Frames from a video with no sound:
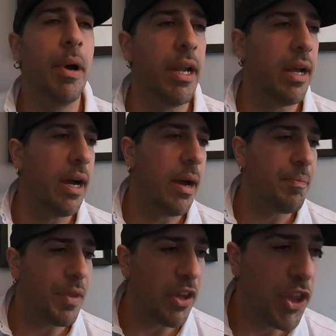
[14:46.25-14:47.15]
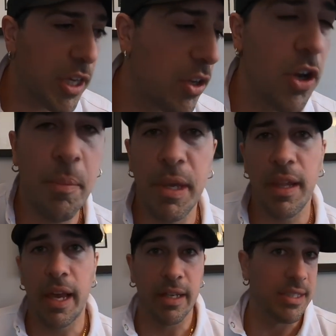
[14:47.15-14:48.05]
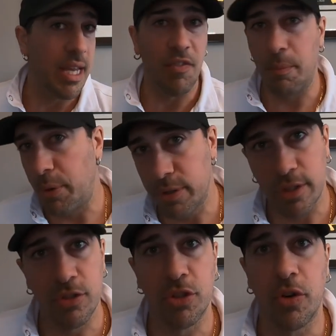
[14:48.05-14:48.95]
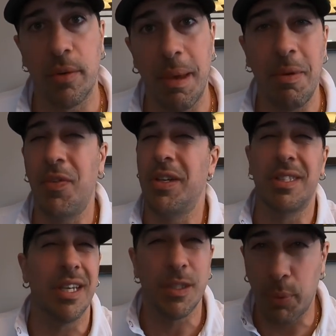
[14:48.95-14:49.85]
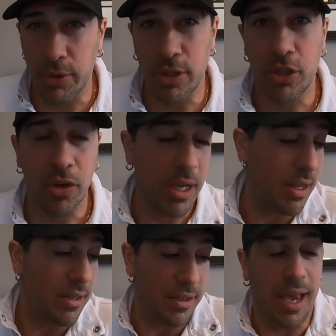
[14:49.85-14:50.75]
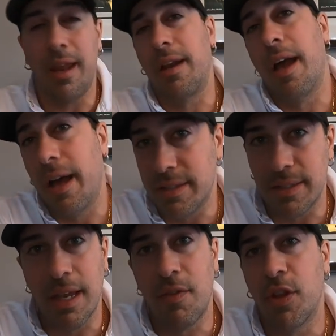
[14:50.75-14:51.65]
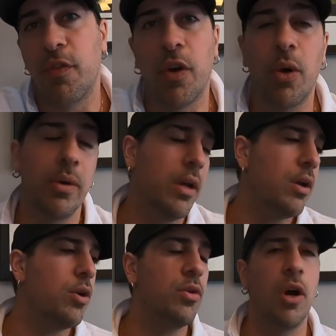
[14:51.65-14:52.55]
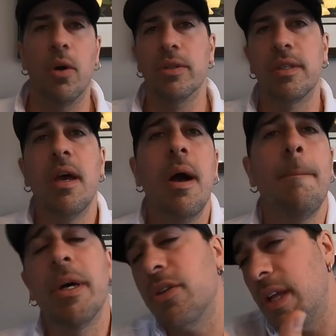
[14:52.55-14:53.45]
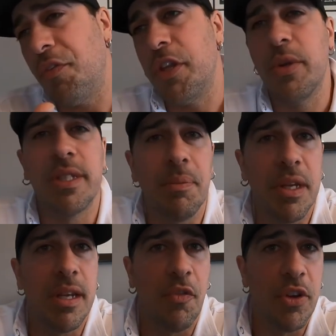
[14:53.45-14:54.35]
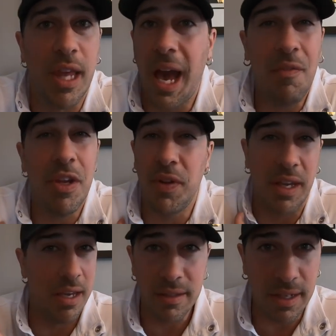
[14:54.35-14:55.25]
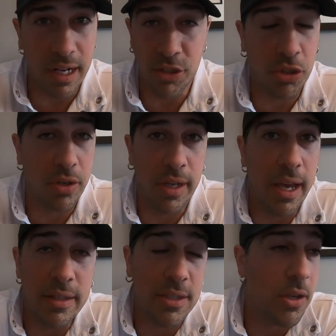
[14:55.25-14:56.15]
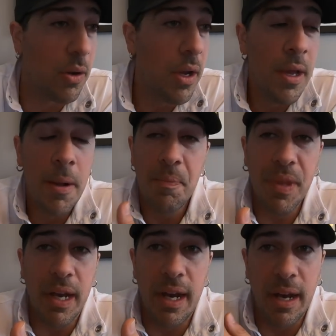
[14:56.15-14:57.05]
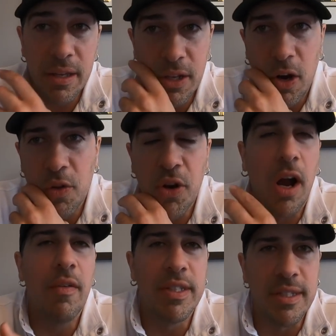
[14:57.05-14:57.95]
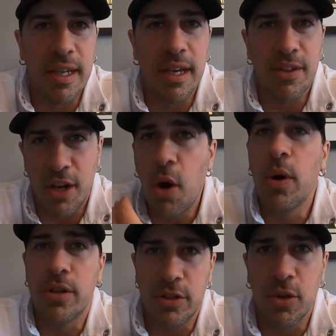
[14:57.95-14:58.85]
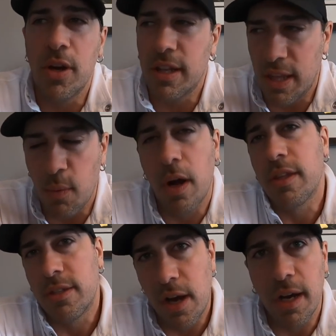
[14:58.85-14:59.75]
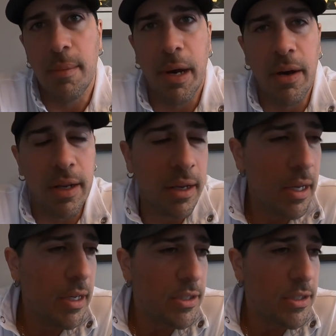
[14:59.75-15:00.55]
But I think it could be like a 7-person jury, maybe even a 6-person jury, and then Canada has a 7th vote. Who knows? But they're definitely doing something different. They haven't even hinted at jury yet. So, you know, they're obviously, they know what they're doing and they want to talk about it.